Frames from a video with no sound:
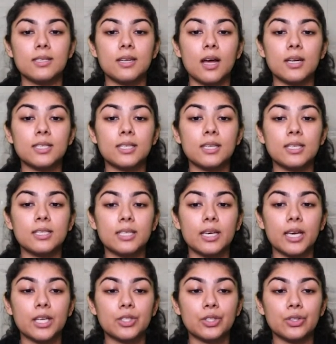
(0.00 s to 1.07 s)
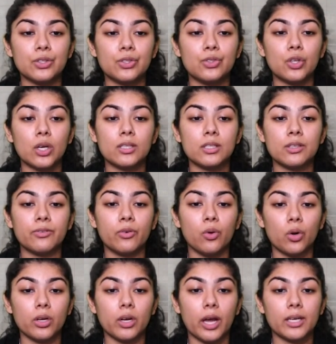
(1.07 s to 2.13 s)
starting litigations just a
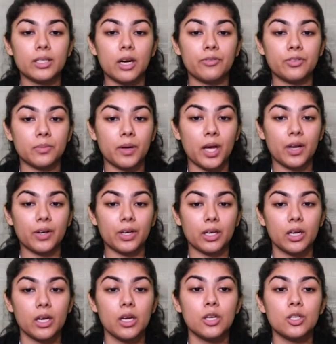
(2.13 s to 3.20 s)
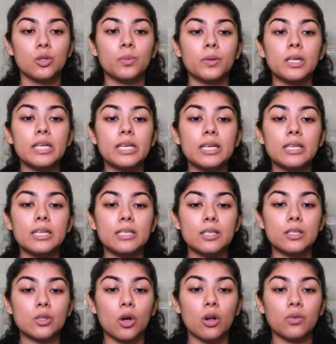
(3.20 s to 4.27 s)
fortnight after marrying, to be legally
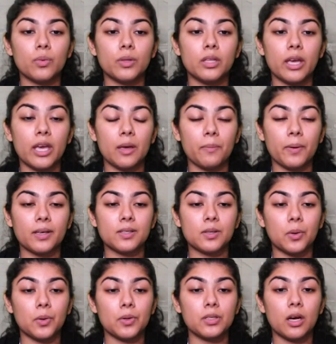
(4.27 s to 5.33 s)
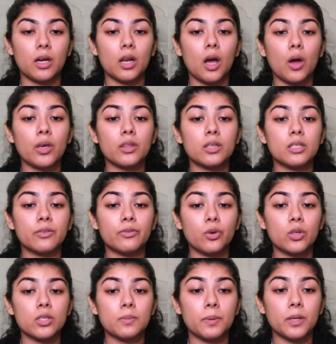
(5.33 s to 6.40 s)
dissolved with the apex court allowing the
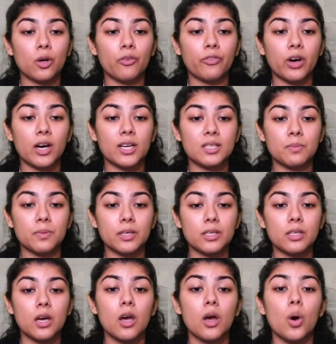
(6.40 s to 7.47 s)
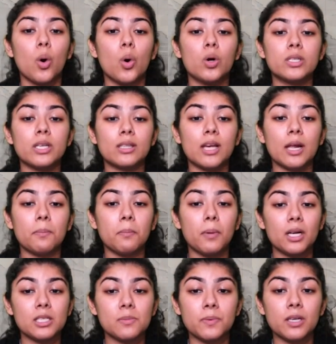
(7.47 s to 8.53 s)
divorce plea of a husband, holding that
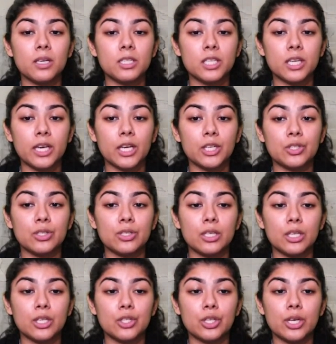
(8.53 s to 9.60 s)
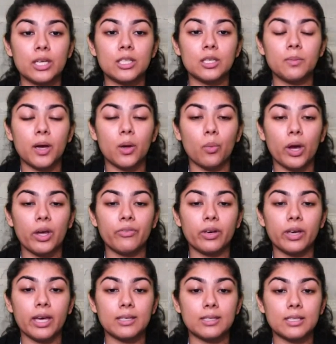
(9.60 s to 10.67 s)
multiple litigations initiated by wife
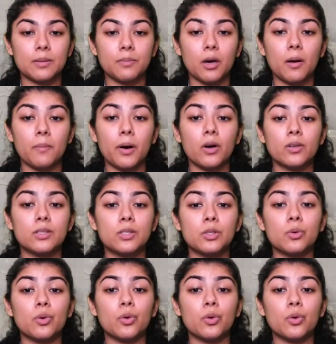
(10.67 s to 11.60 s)
against him amounts to